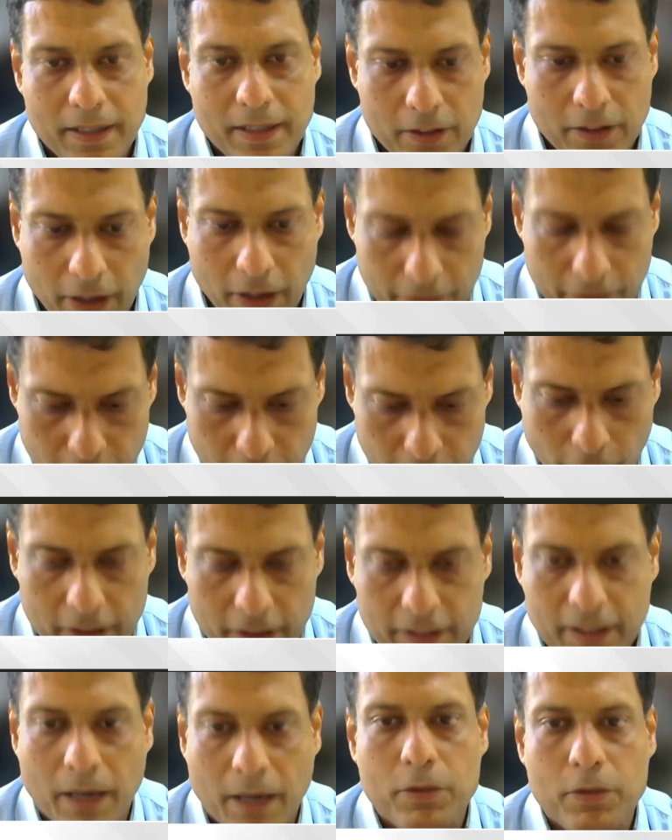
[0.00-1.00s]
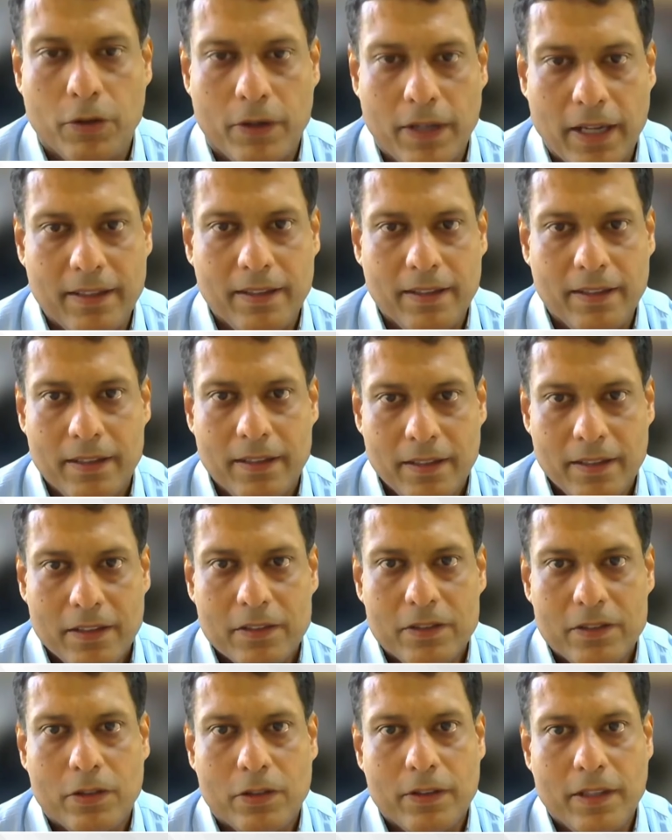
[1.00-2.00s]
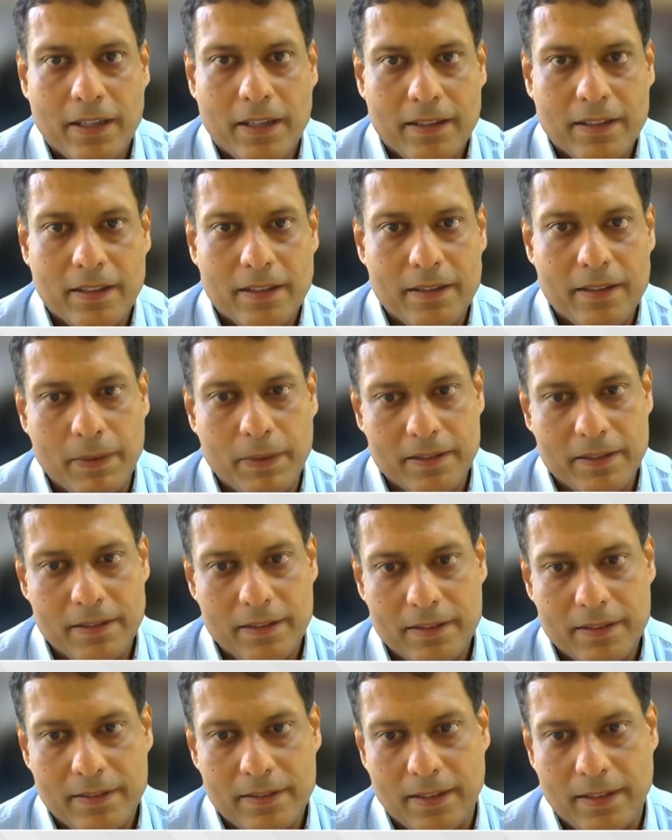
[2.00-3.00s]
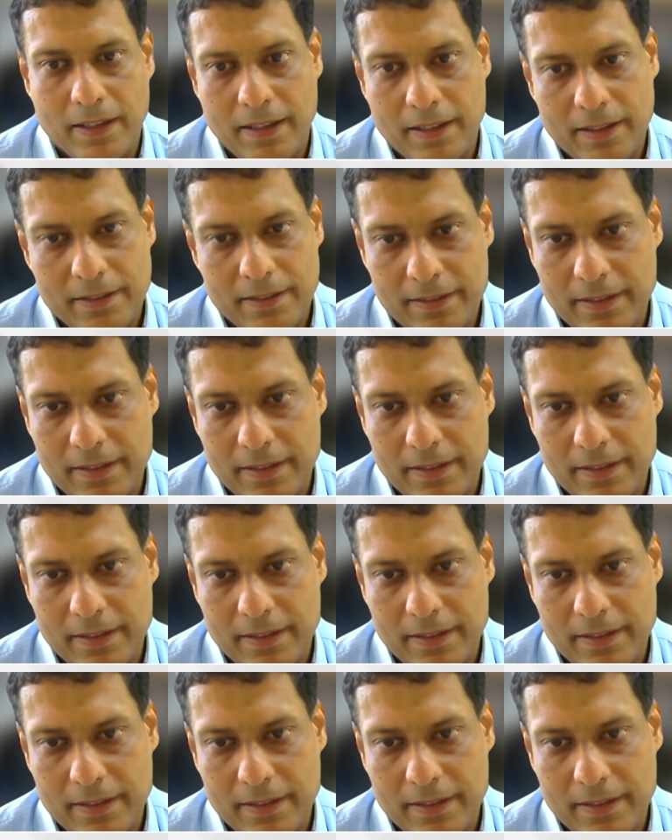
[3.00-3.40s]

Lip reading: have to all come together so that the business is,